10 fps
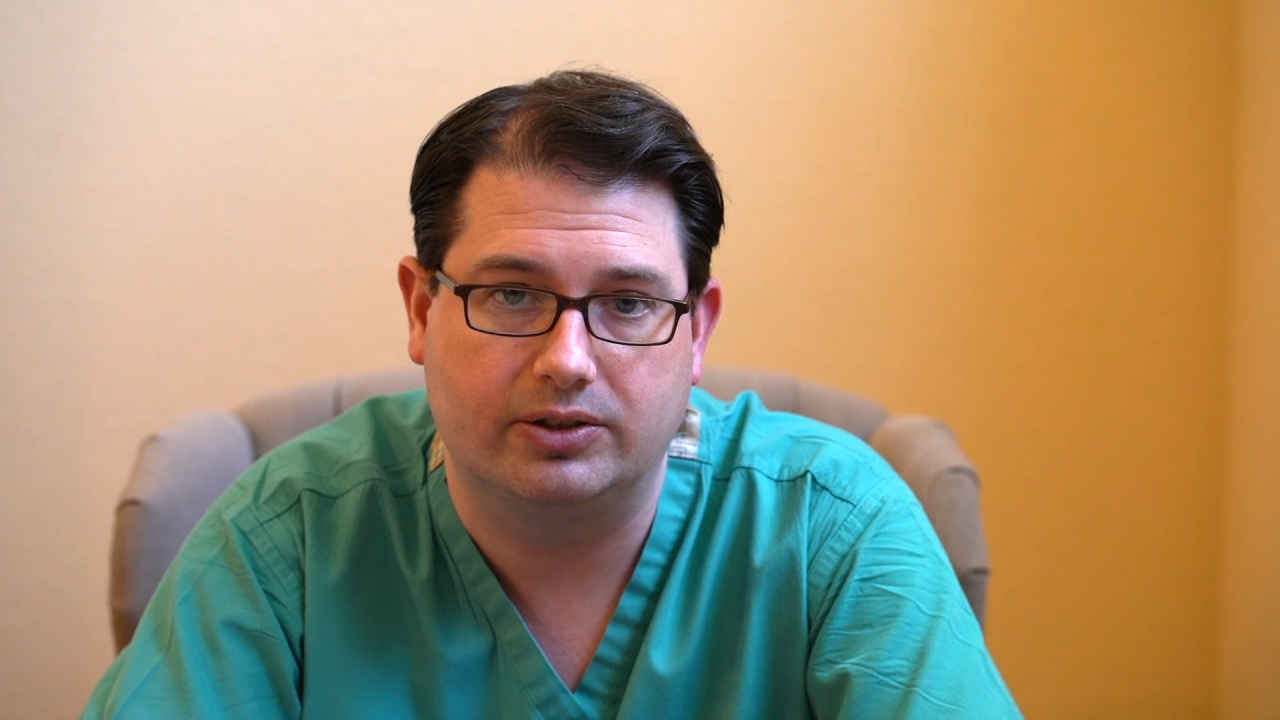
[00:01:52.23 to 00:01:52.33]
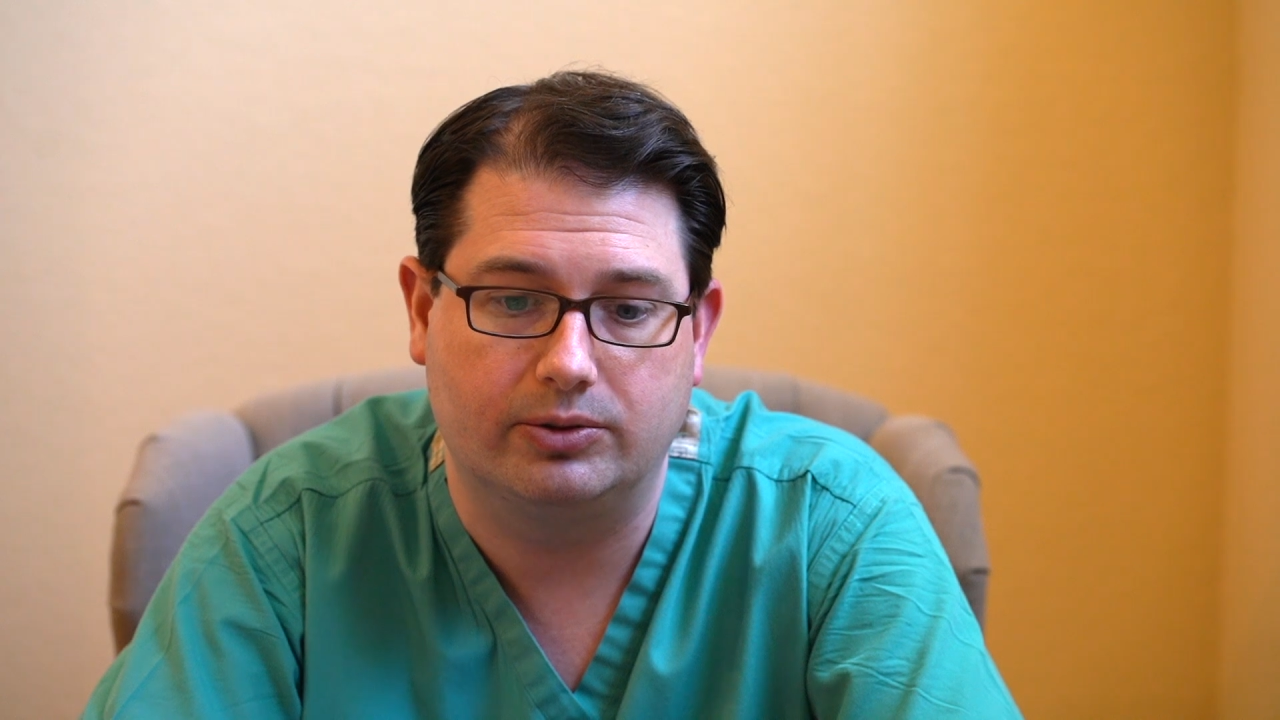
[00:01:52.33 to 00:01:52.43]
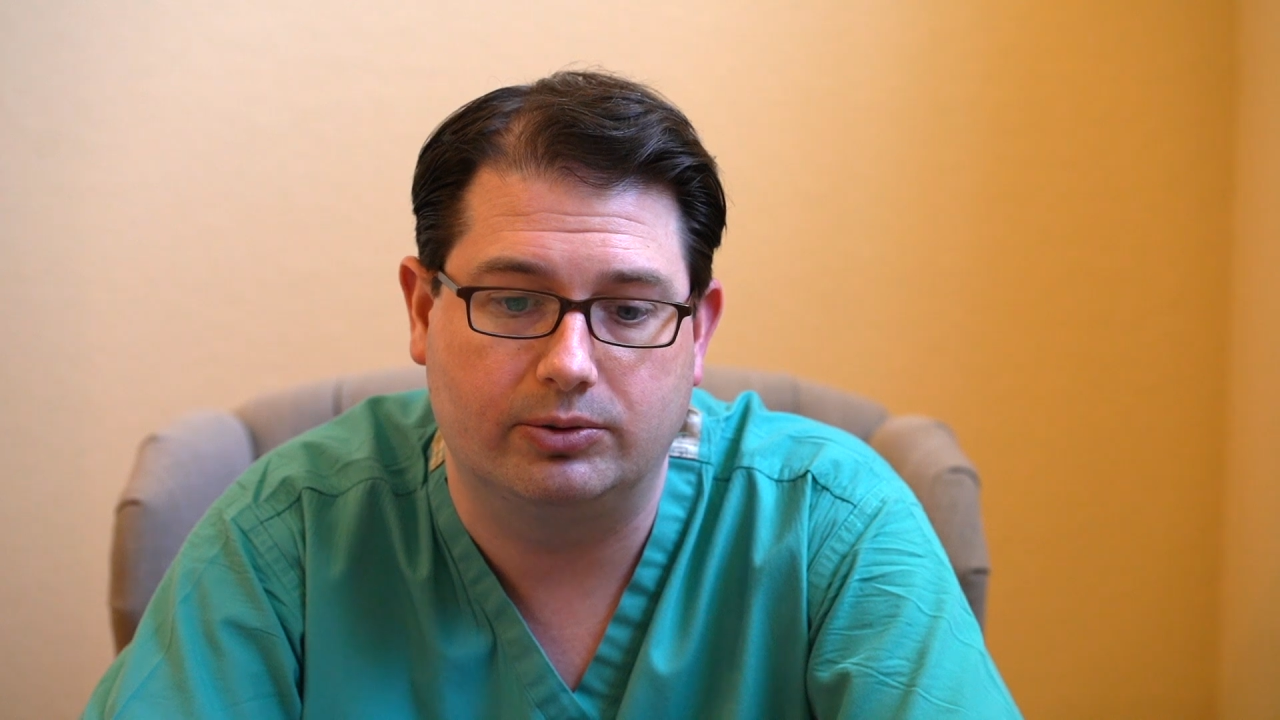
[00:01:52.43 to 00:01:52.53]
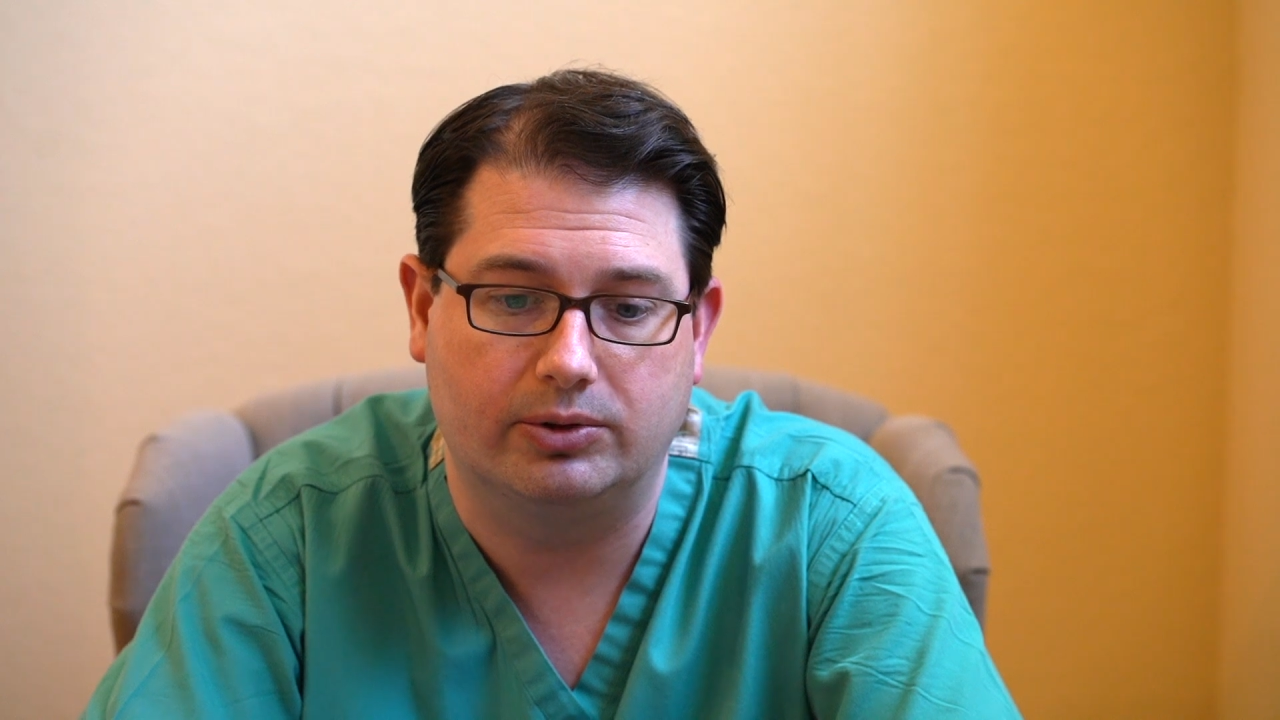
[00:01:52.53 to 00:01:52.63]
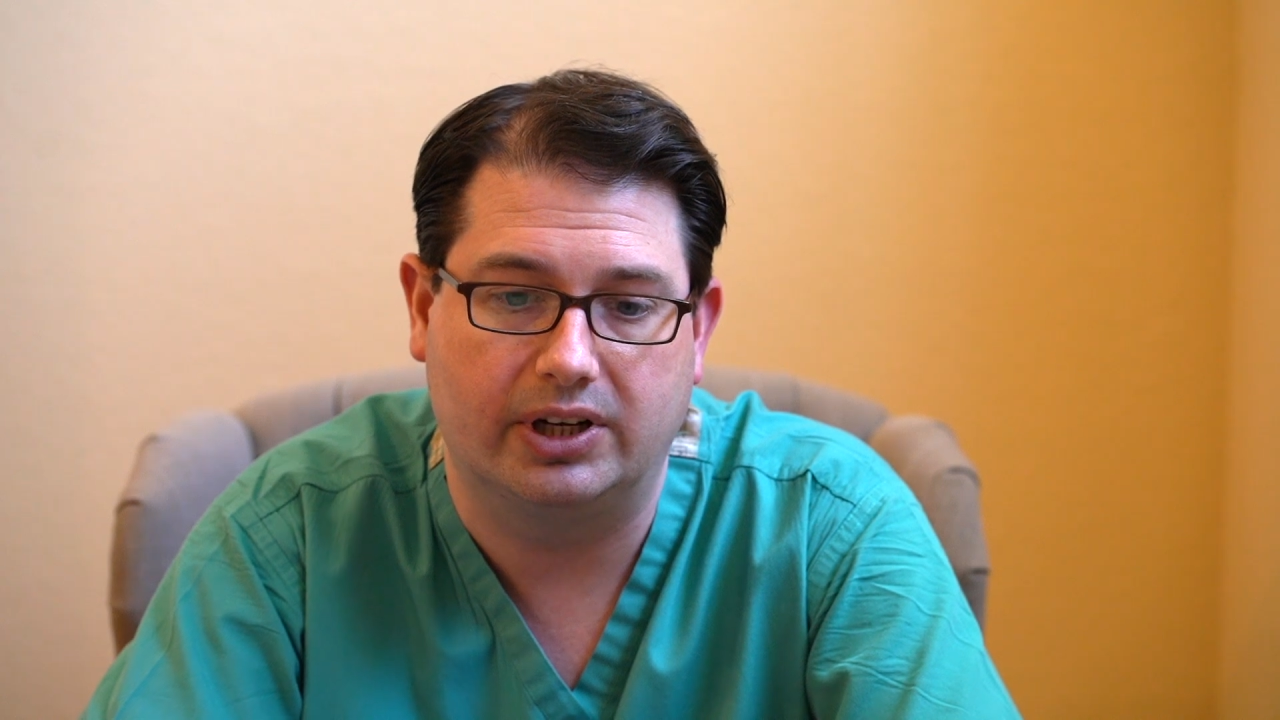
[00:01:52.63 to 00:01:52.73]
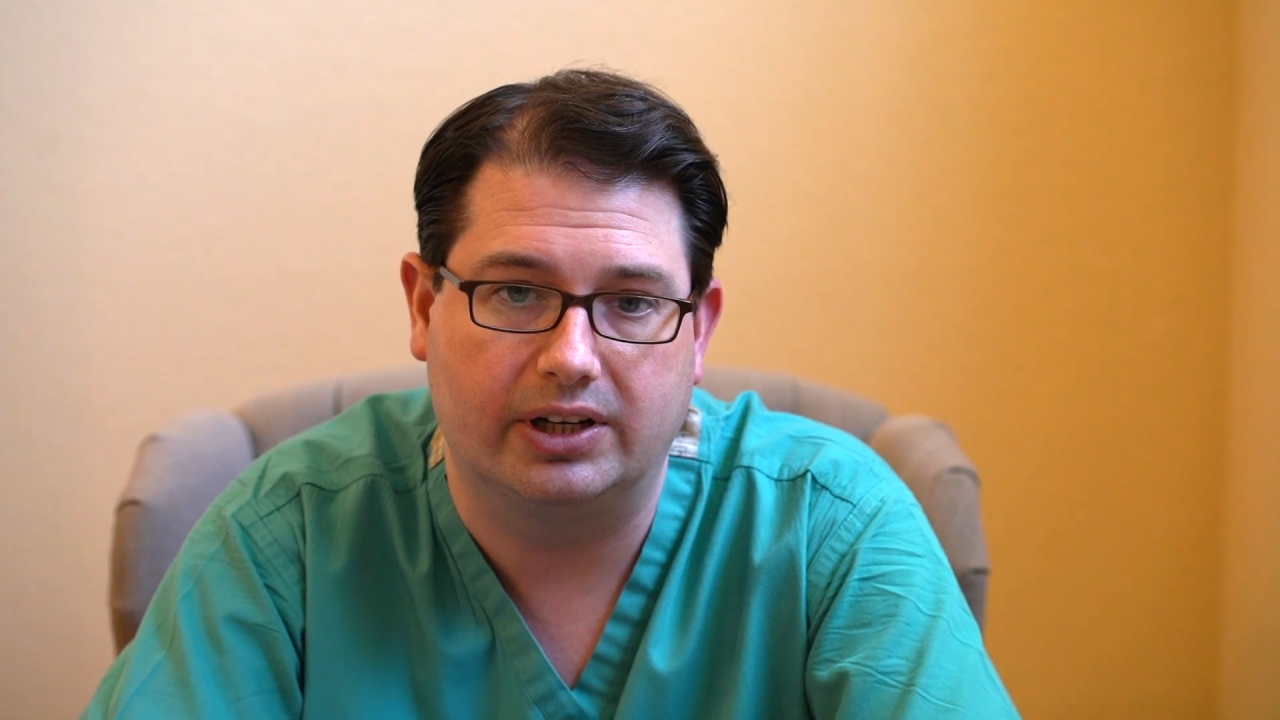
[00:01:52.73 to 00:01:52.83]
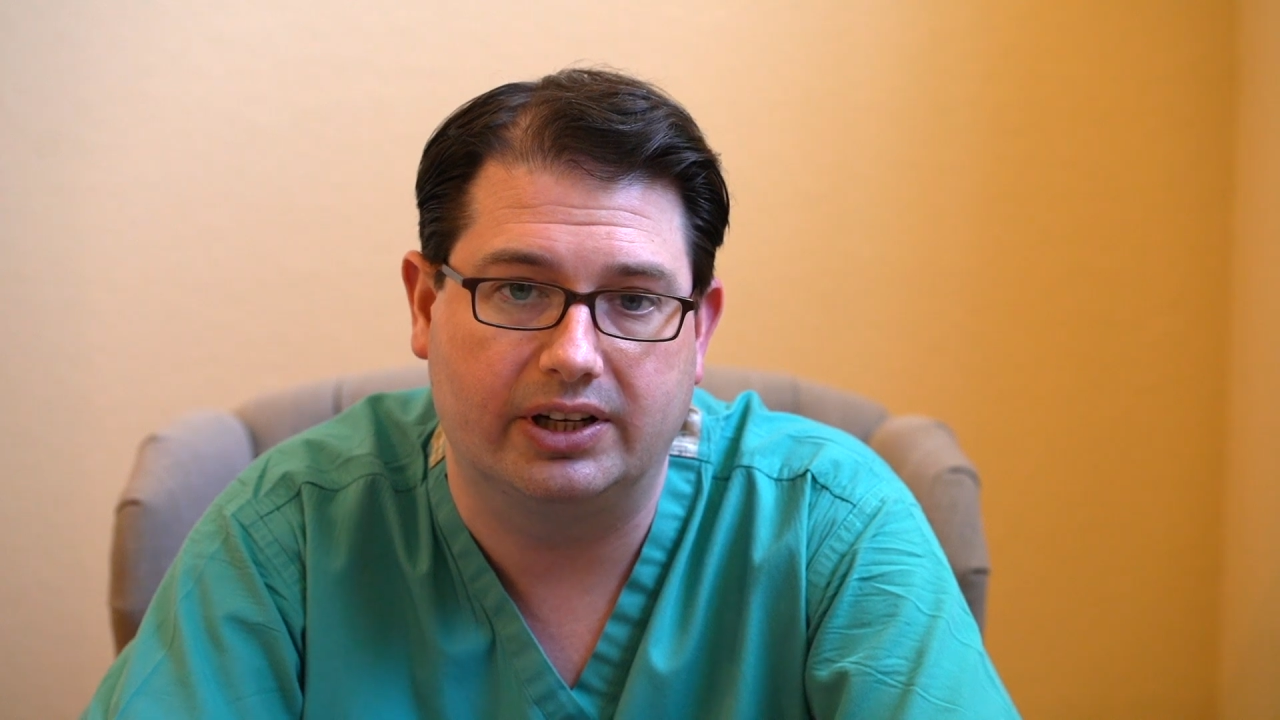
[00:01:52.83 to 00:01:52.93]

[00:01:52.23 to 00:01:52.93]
to uh,